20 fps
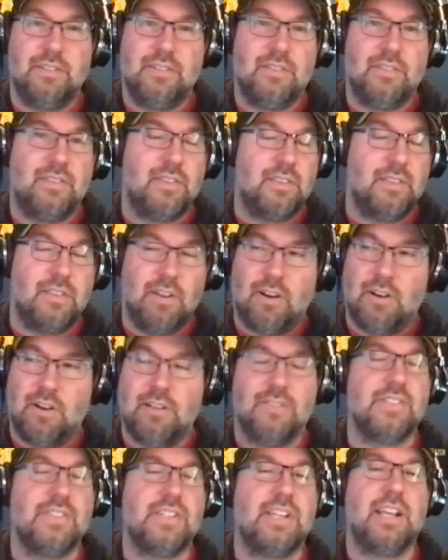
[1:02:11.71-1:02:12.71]
the Hall of
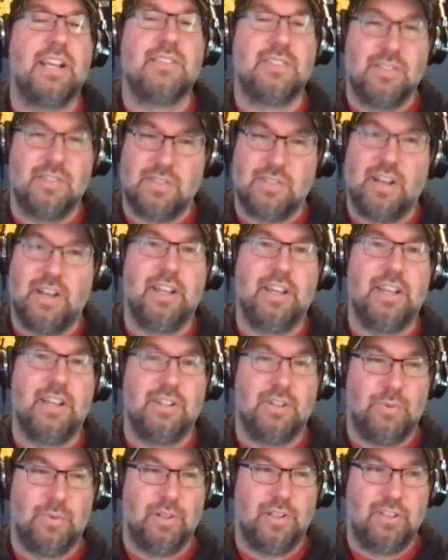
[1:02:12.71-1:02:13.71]
Stats does not handle
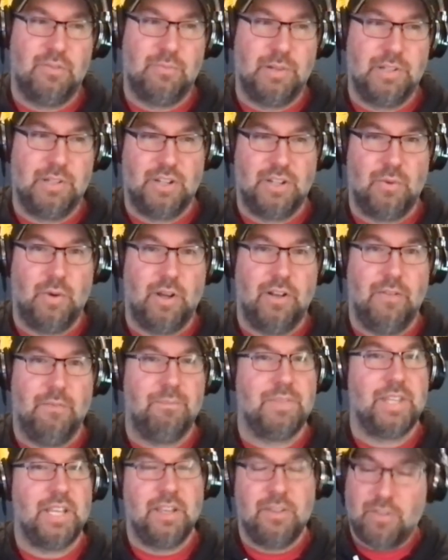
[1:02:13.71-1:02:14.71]
relief pitching well. Mm.
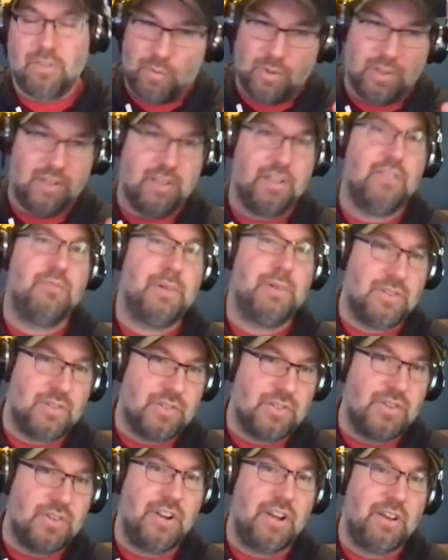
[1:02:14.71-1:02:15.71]
Either relief pitchers are
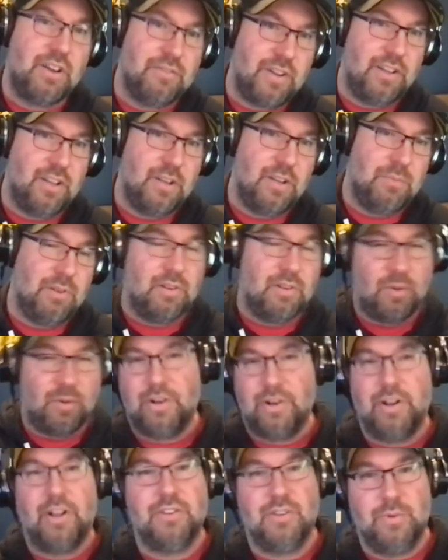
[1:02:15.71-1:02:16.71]
not valuable, or we're
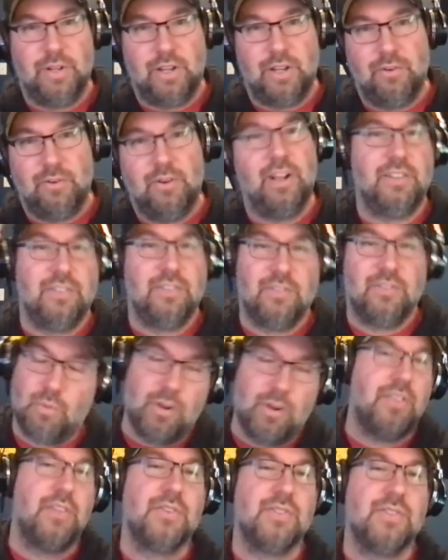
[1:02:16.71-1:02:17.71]
not doing it right. It's one of
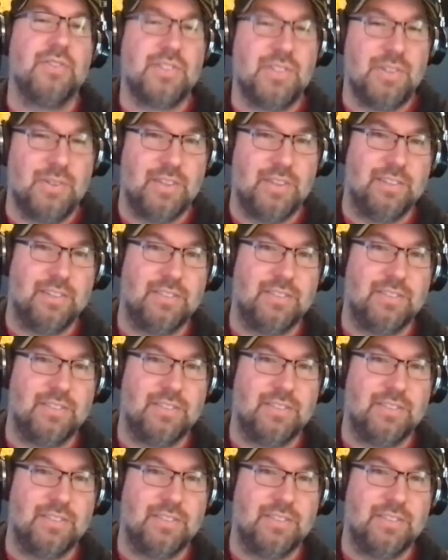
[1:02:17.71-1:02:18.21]
those two things.